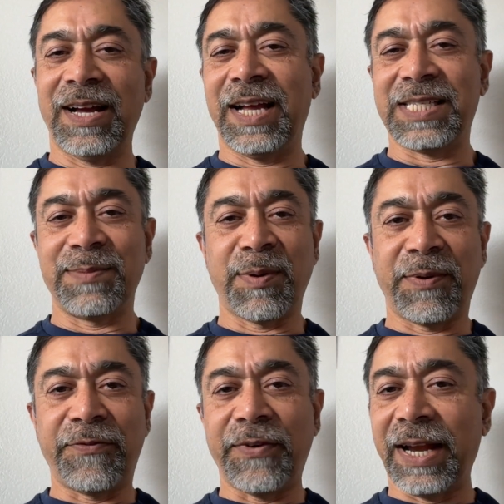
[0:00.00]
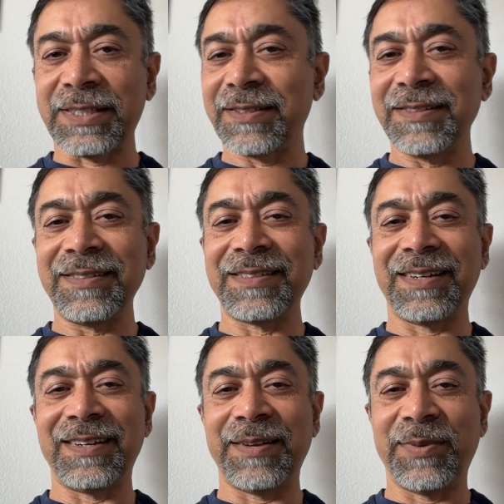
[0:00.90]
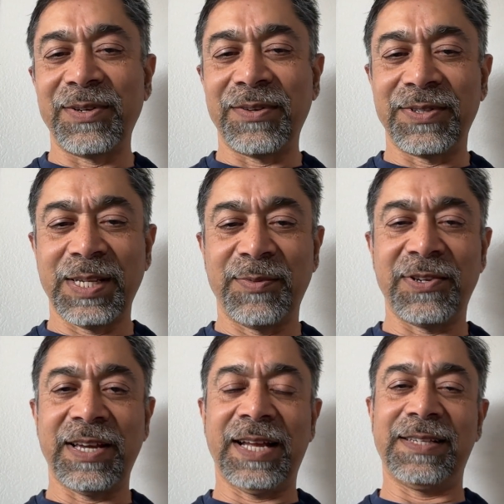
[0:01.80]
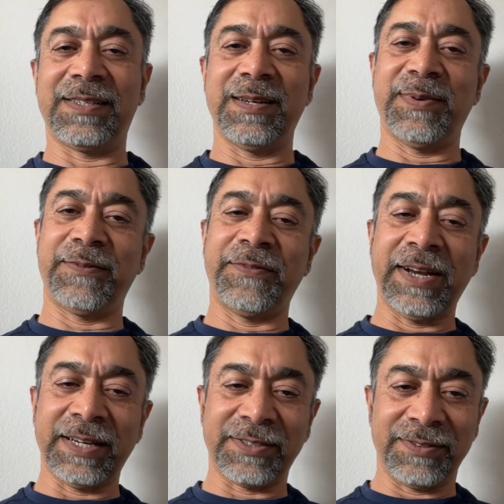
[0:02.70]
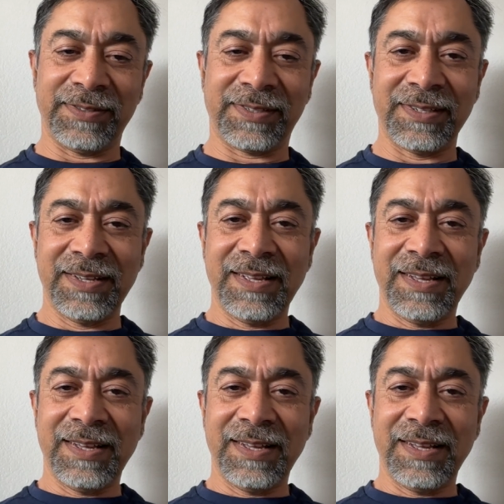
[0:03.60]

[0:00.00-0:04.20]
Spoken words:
I asked them about fractions, and it was able to answer about fractions